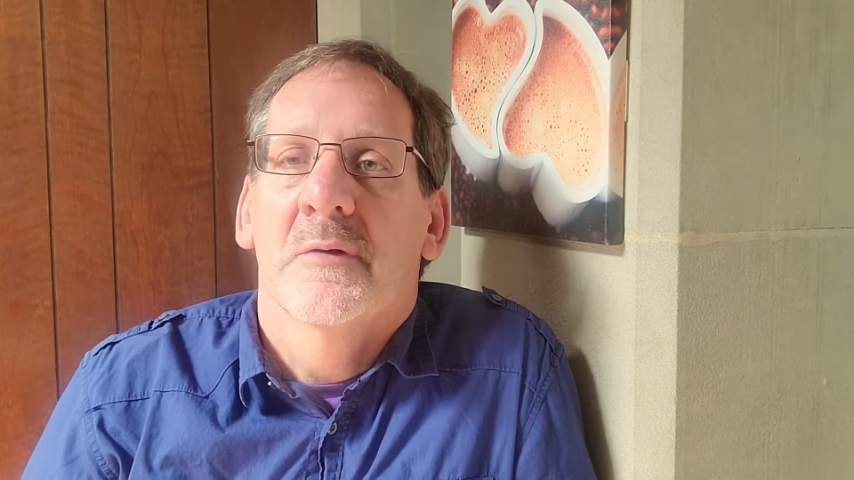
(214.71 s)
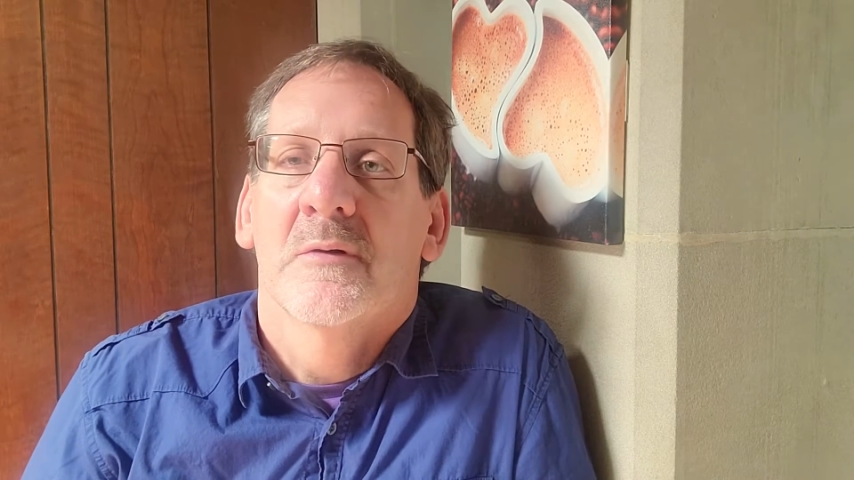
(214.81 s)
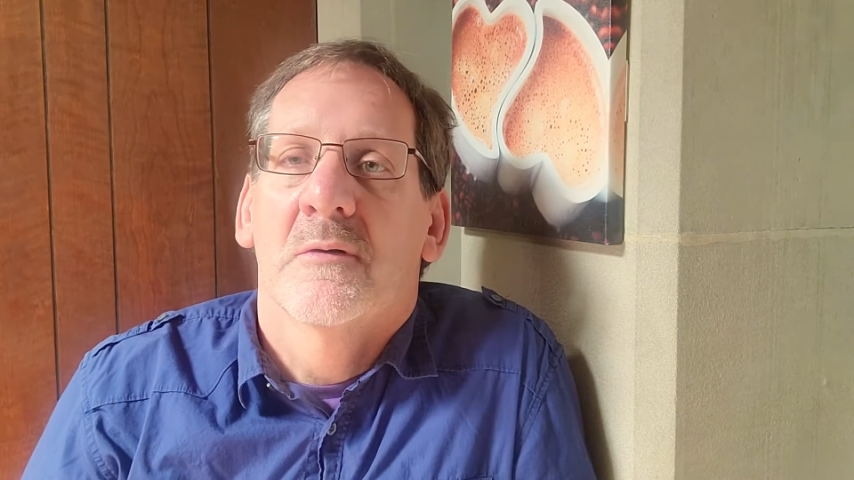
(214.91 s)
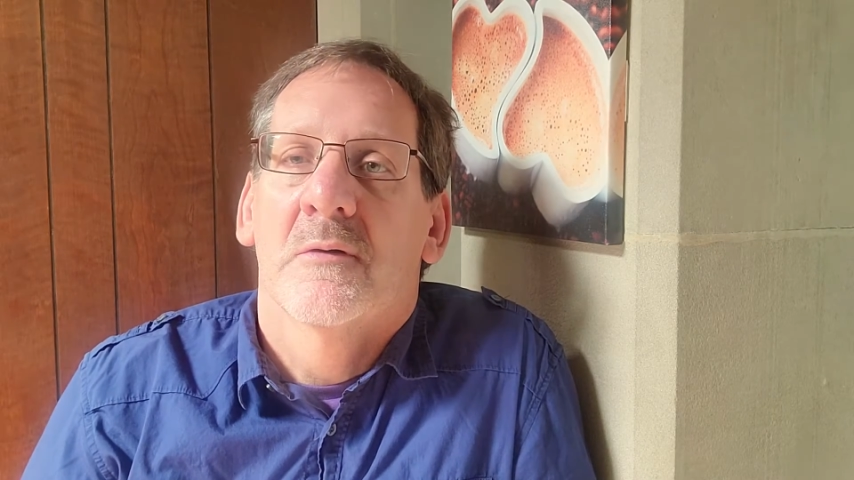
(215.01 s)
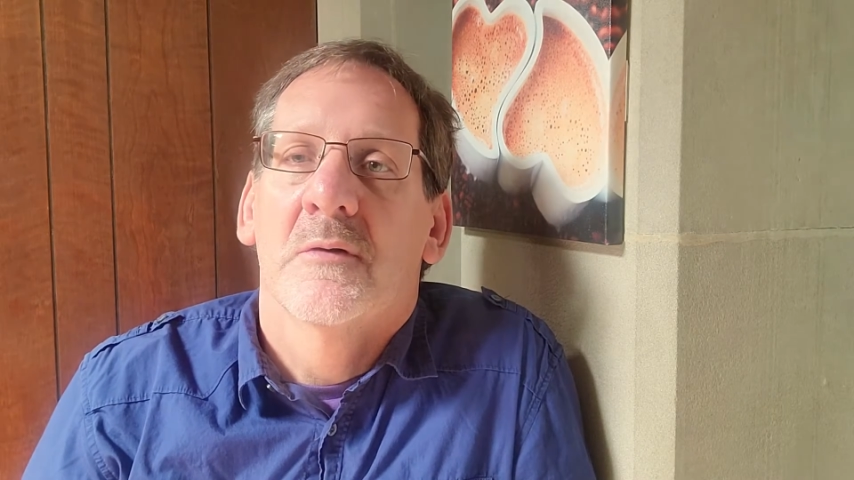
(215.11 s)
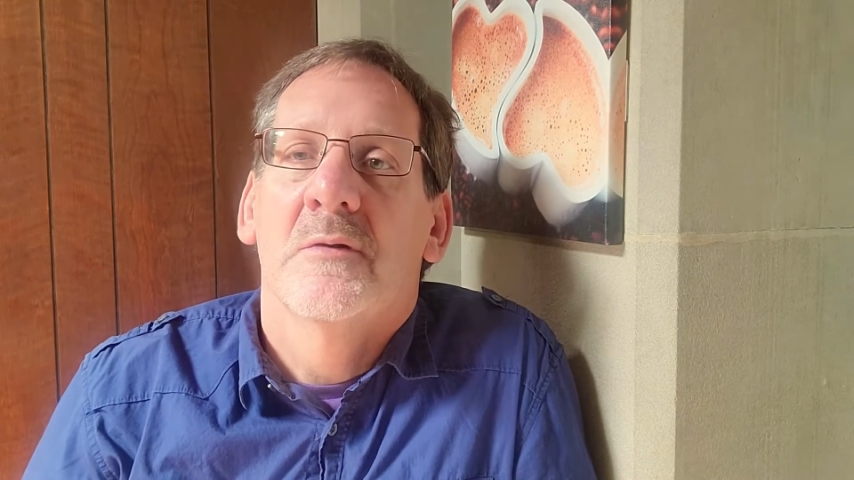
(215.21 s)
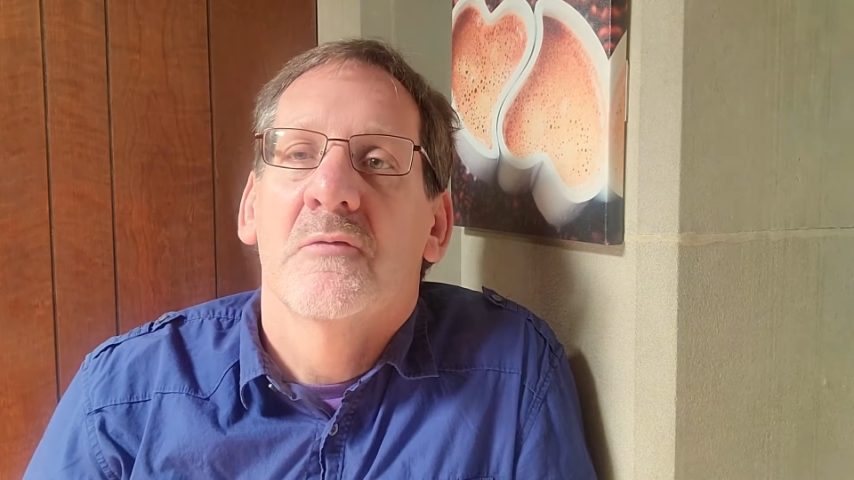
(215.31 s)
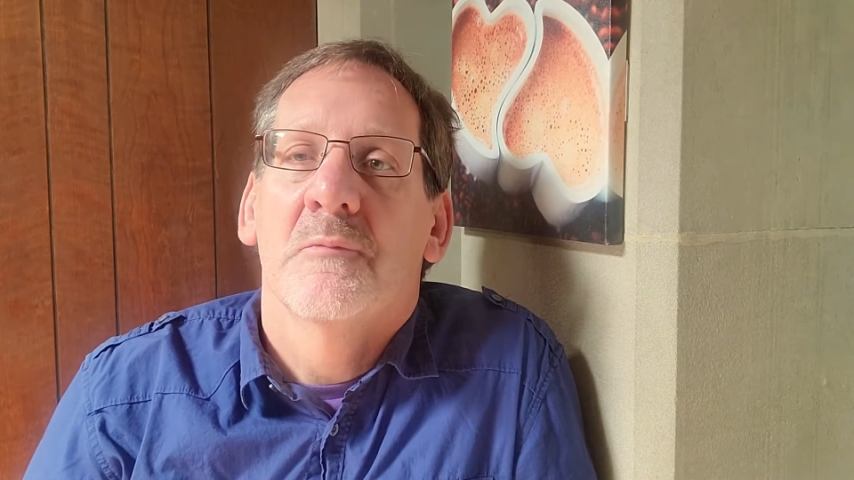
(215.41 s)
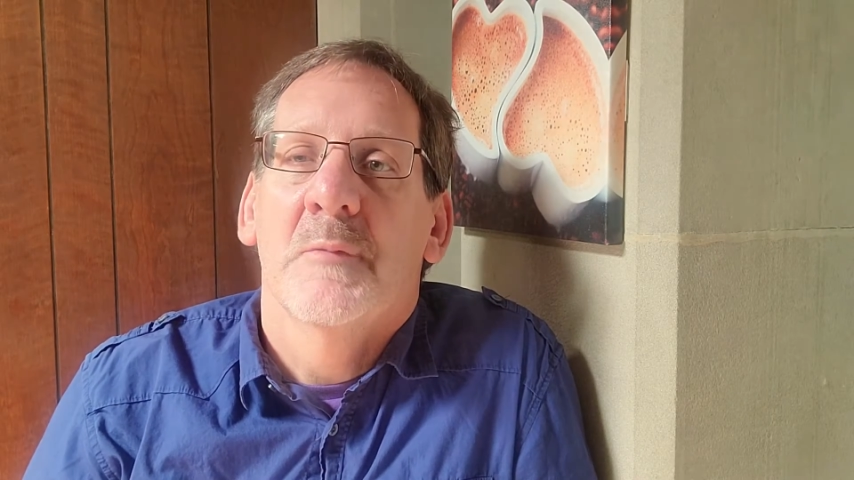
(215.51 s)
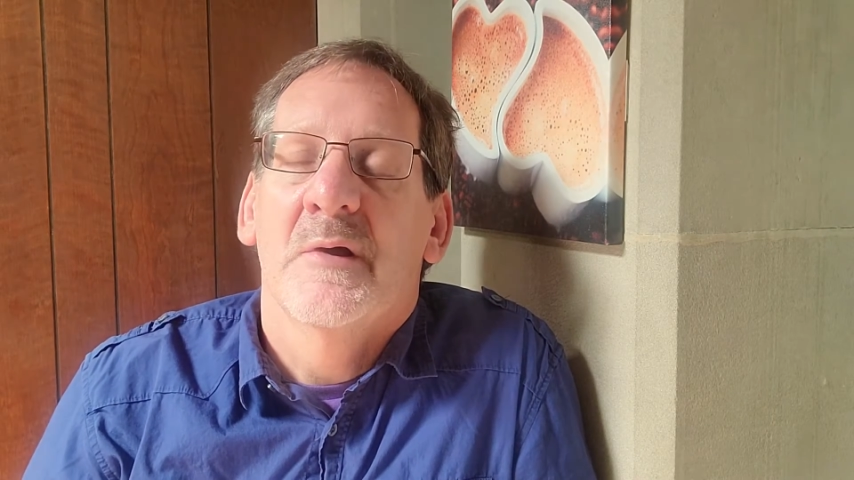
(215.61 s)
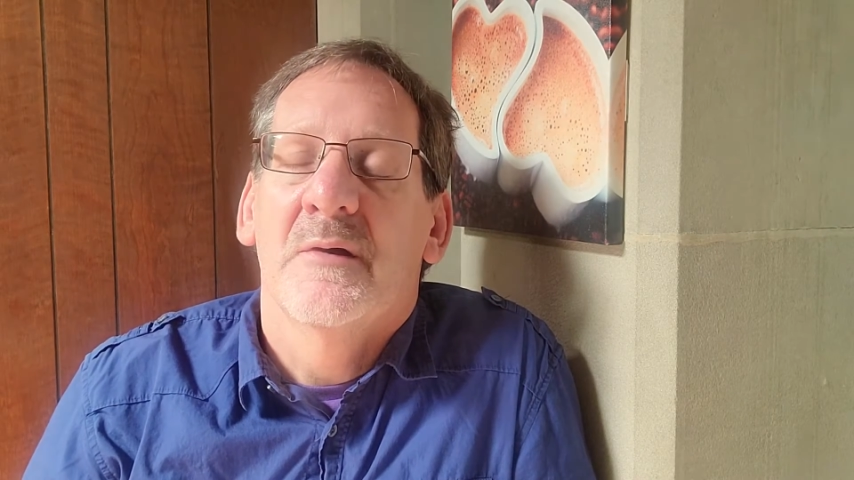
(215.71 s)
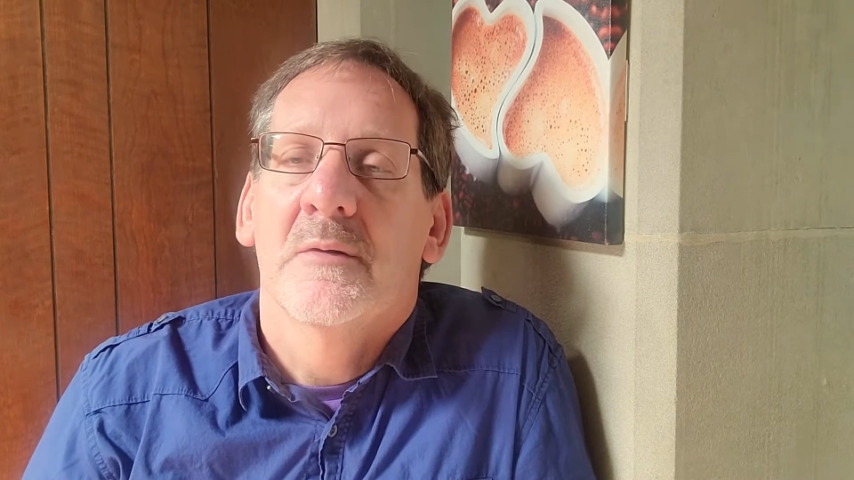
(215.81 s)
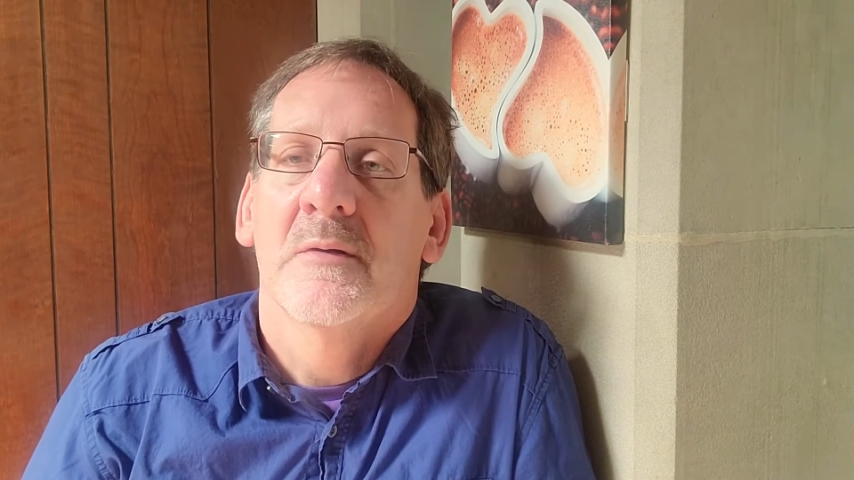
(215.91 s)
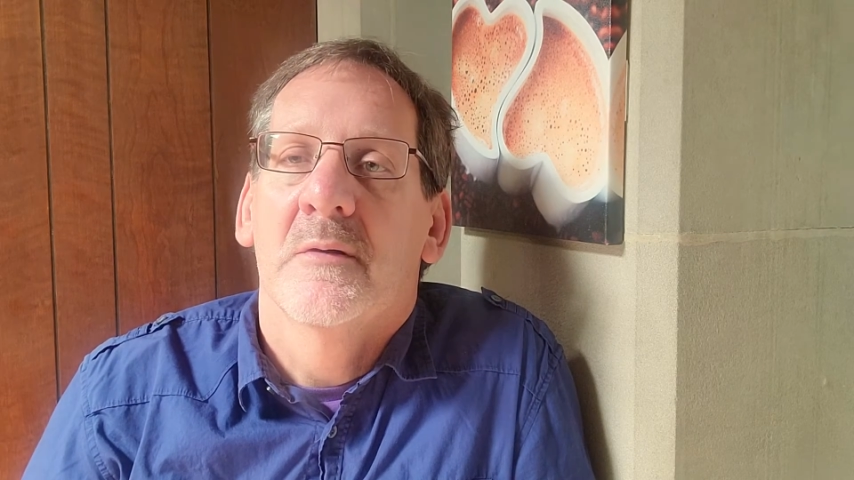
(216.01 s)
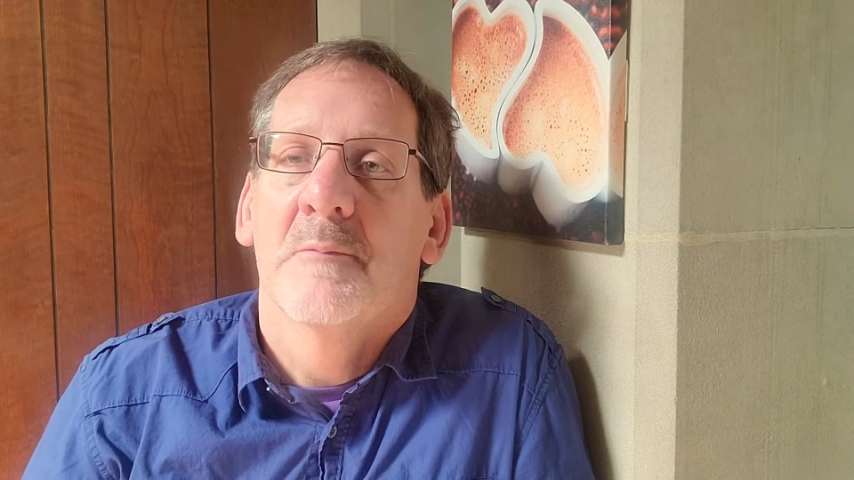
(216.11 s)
encouraged me in